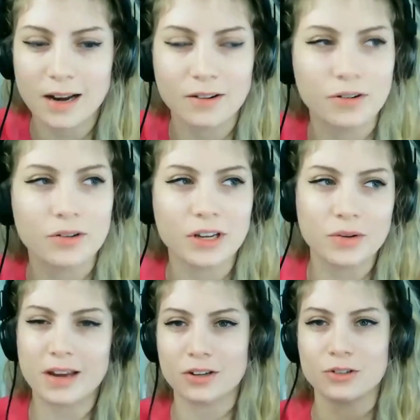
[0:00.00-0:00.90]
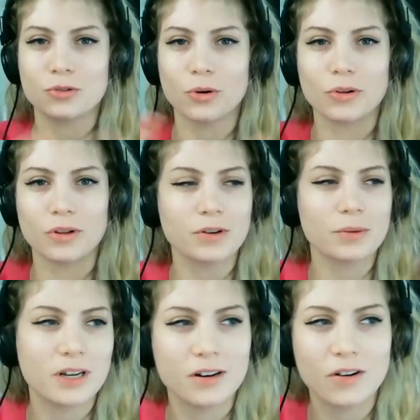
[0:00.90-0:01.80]
I don't know, like you can't control
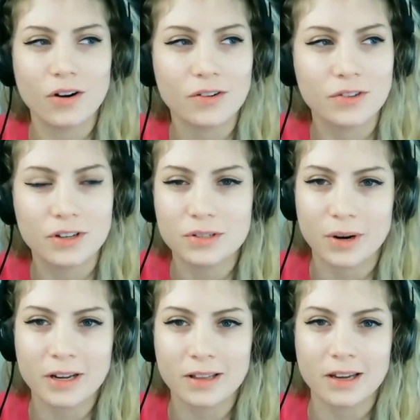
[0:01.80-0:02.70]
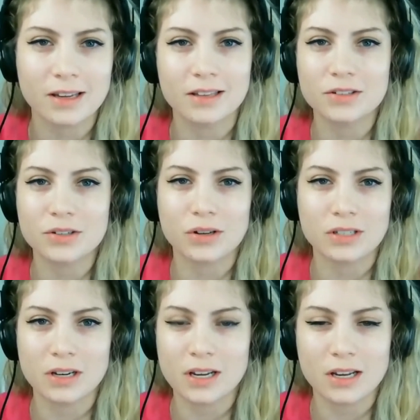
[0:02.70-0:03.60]
everybody in an office, right? Like, can this
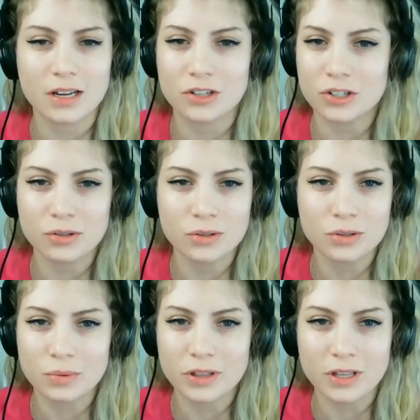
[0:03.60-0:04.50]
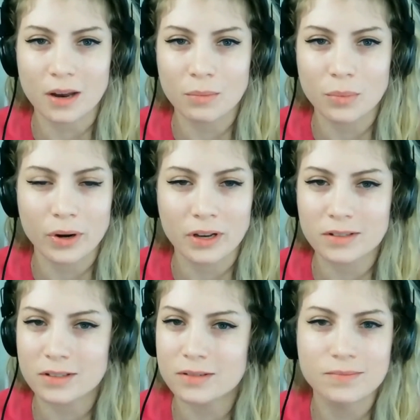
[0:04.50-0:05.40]
cause any issues with the
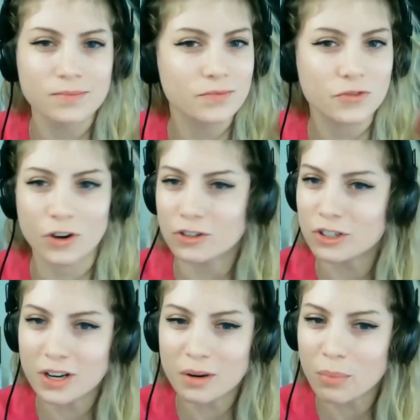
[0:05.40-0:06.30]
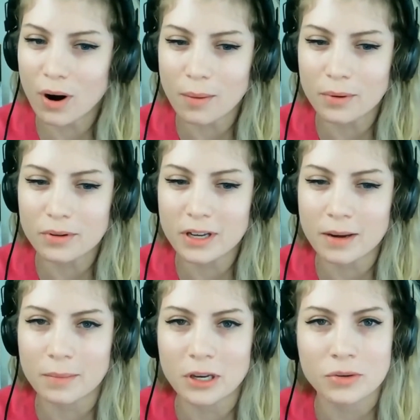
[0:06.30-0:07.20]
endpoints functioning
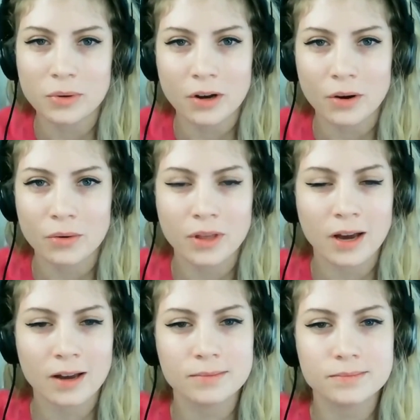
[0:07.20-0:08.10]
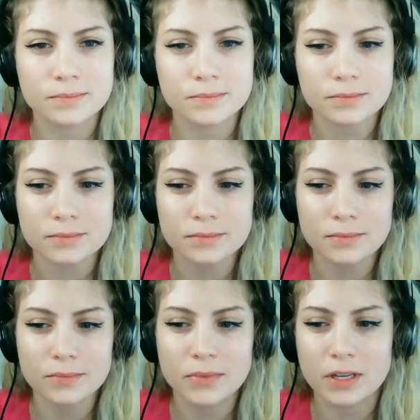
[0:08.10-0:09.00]
properly? I mean, do we know that
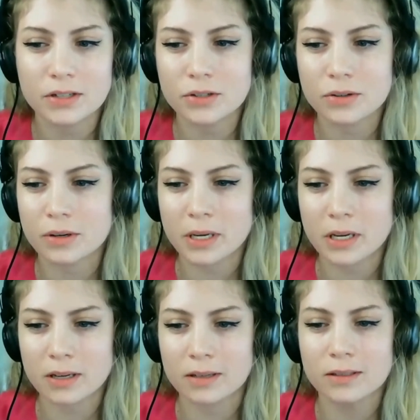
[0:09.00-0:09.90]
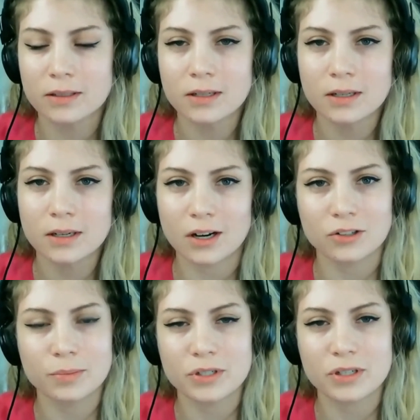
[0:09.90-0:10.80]
things are going to be
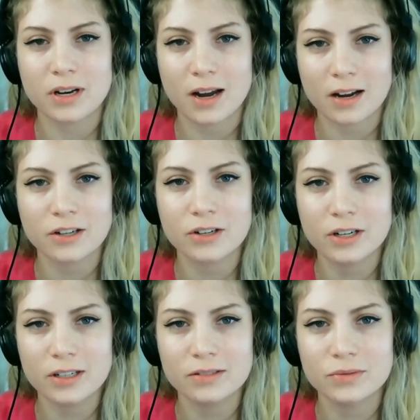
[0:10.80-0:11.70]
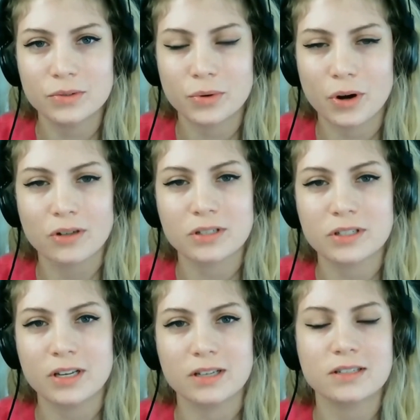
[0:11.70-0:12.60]
100% accurate with
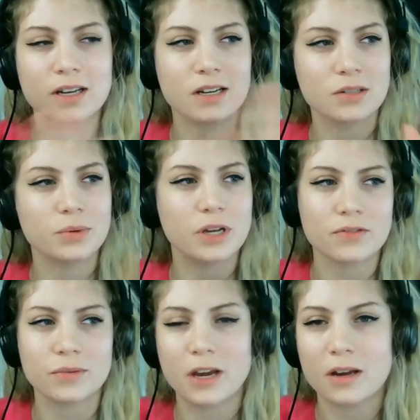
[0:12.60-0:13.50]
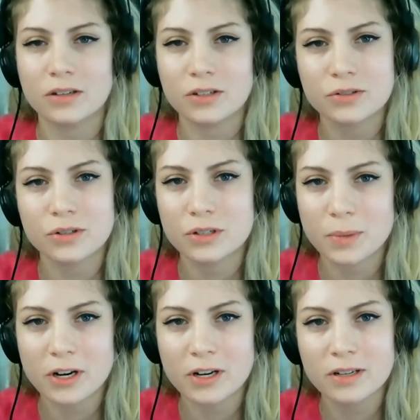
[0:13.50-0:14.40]
regards to the insights we get from the end user
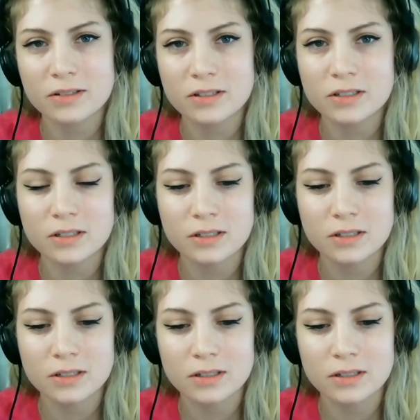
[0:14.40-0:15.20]
experience?